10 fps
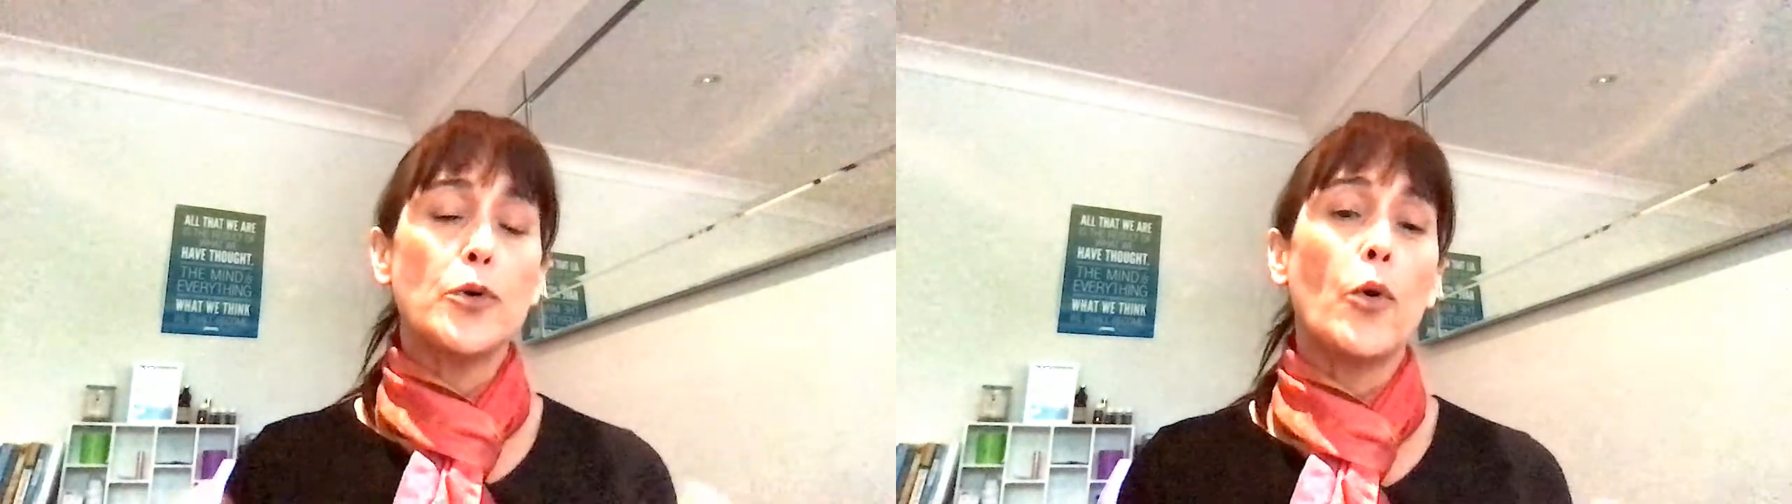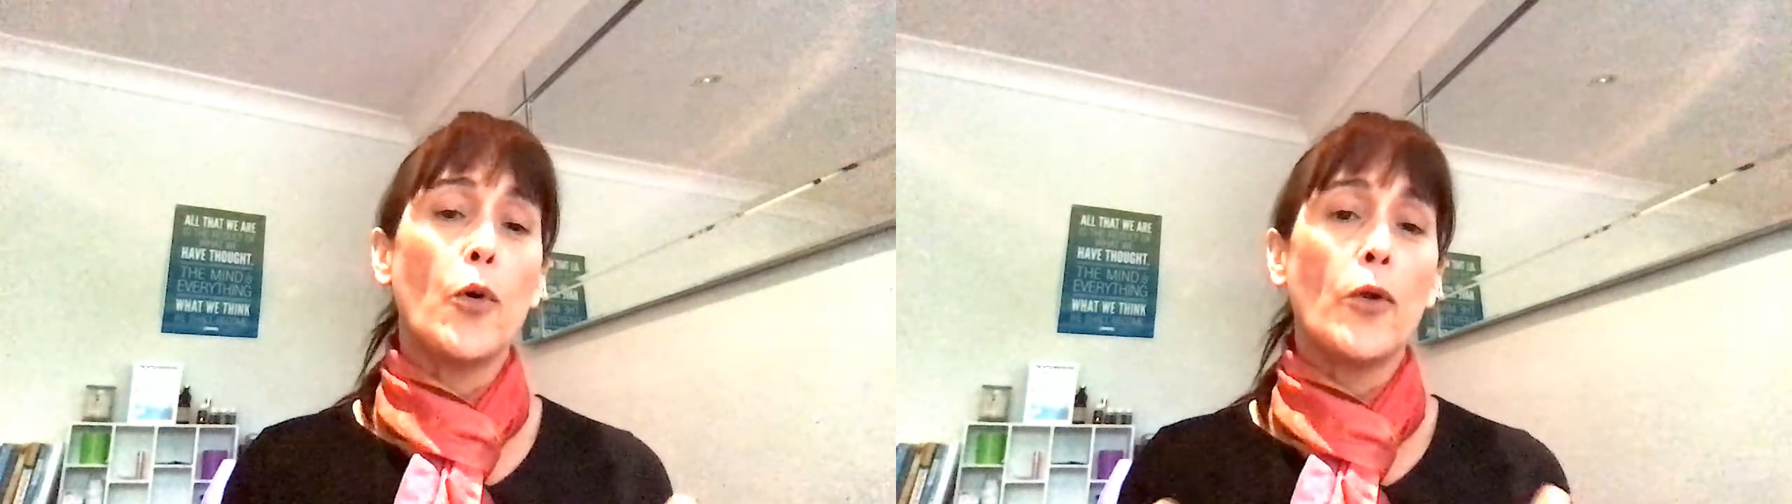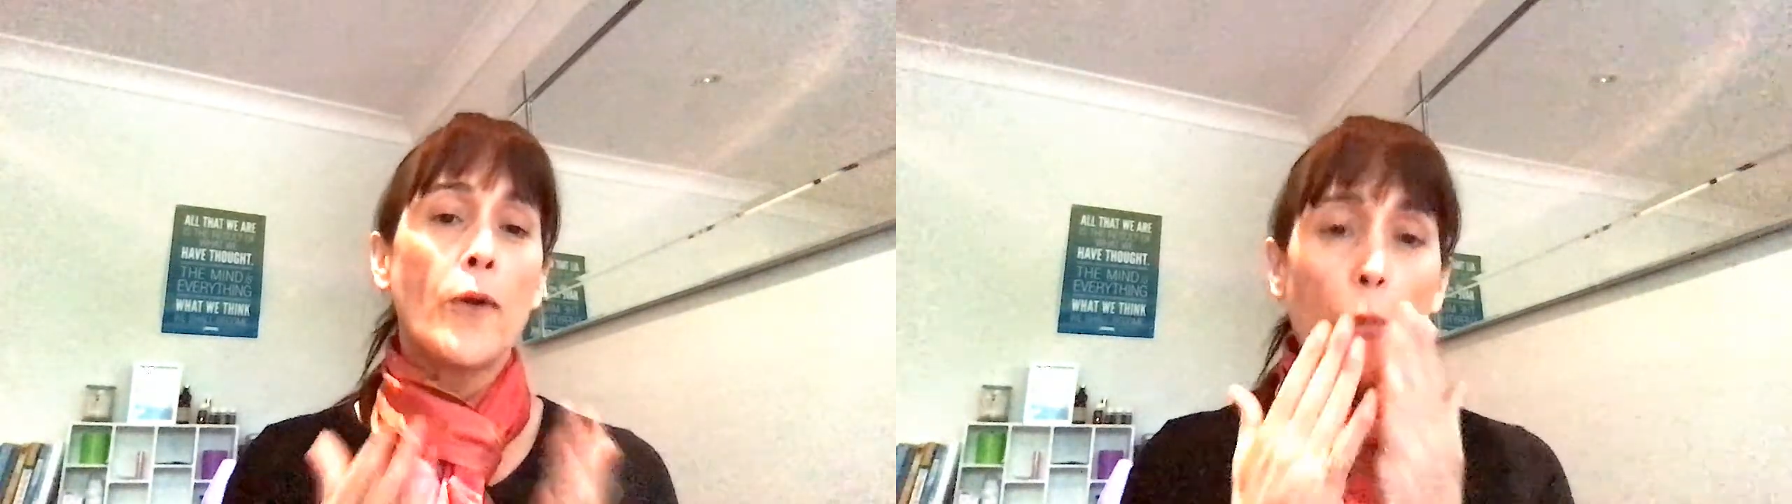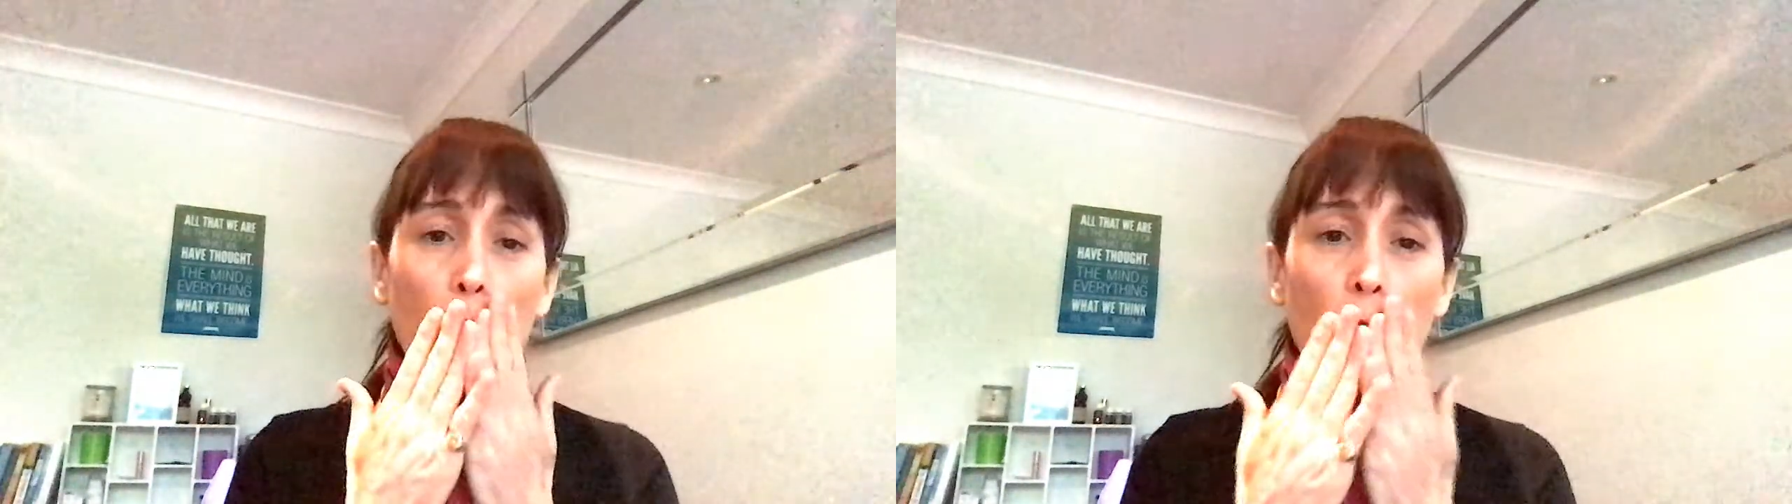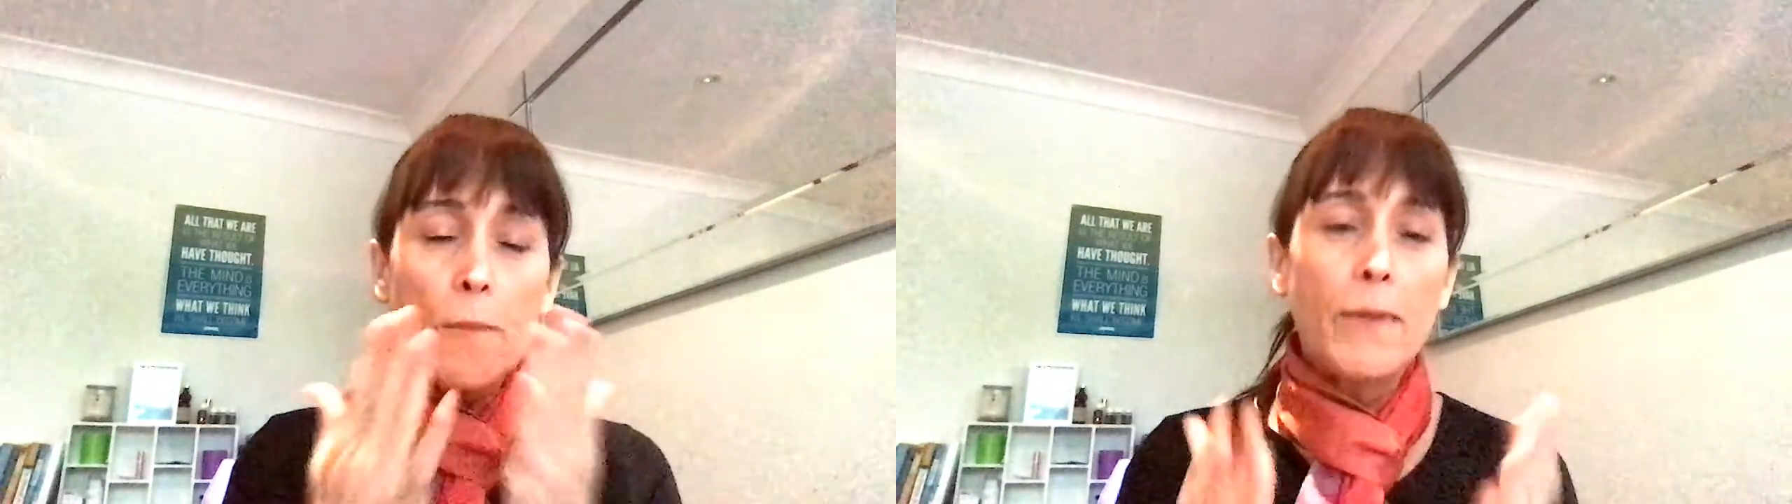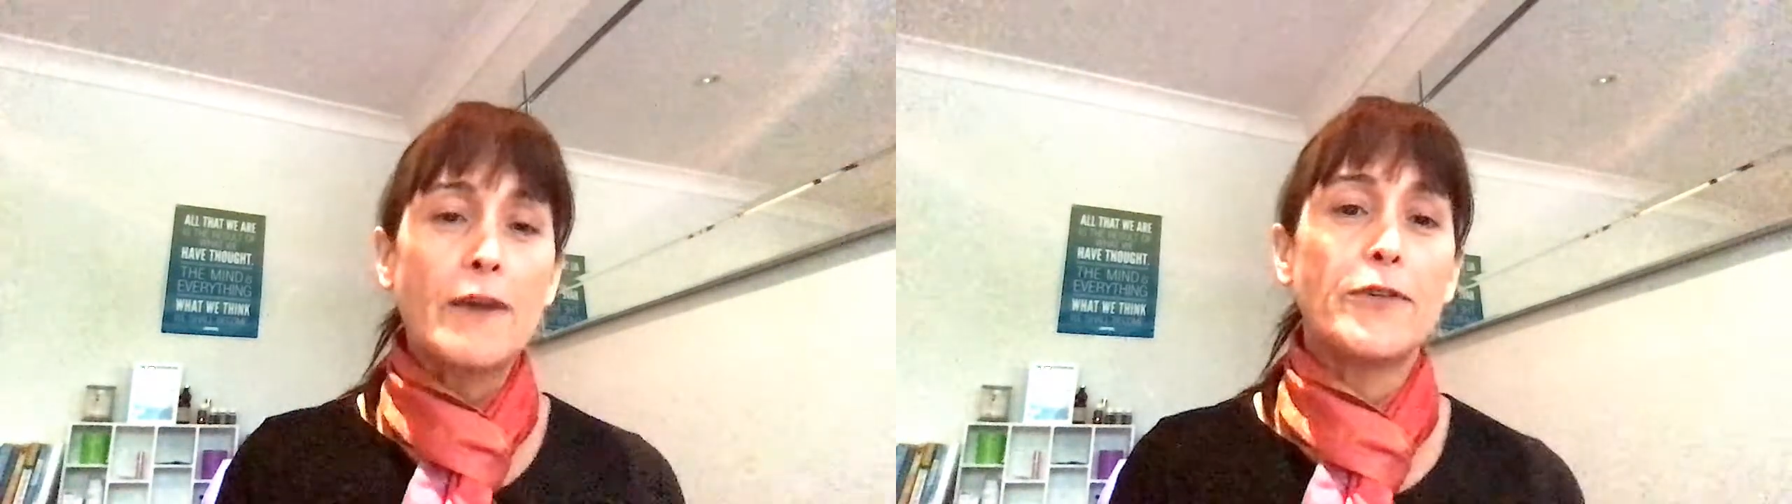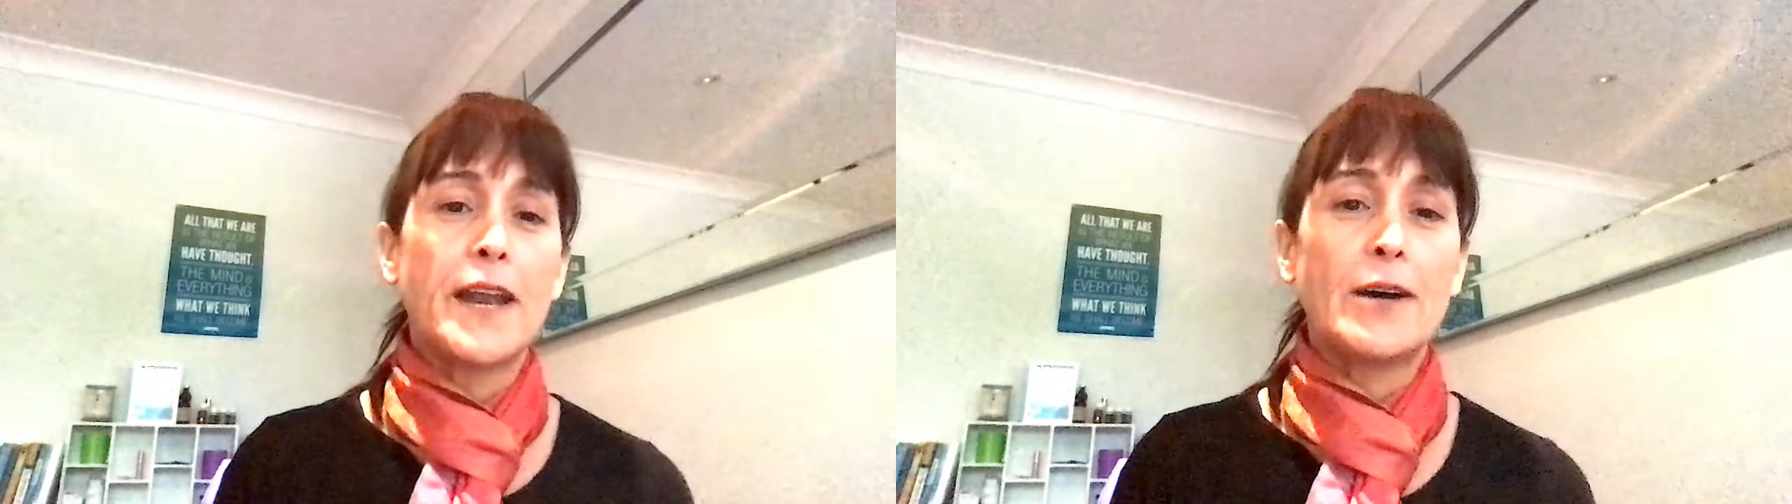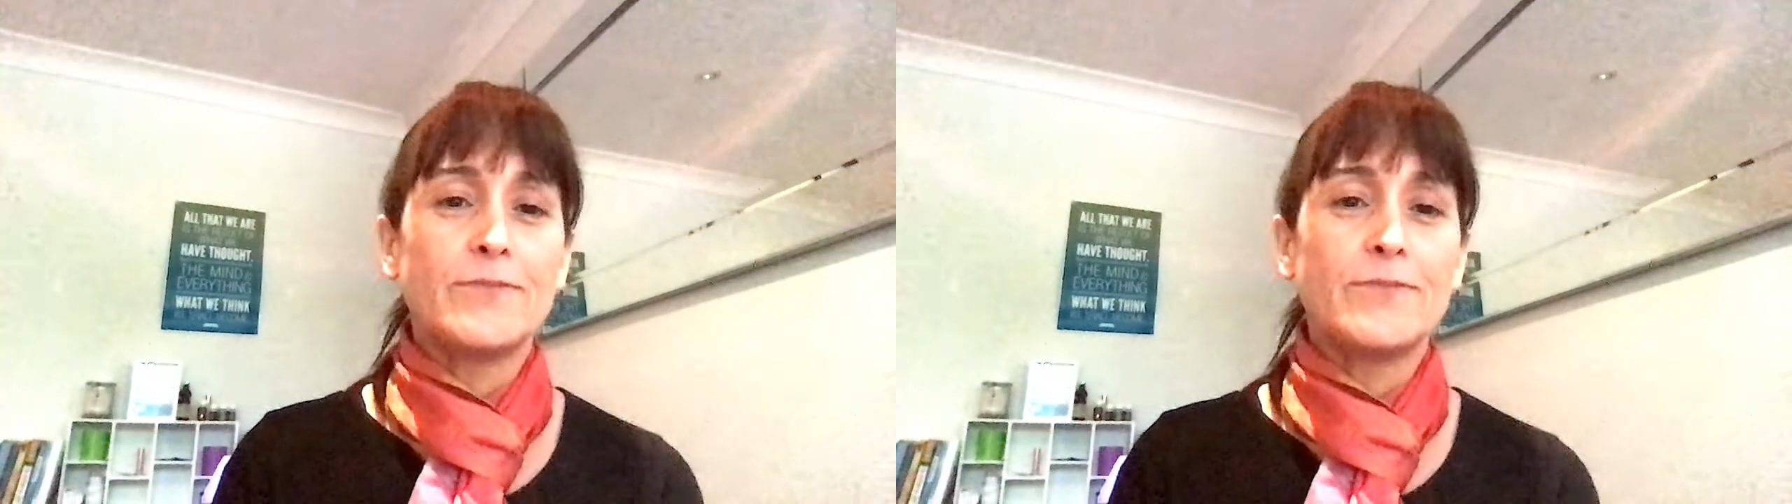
all. Bye for now.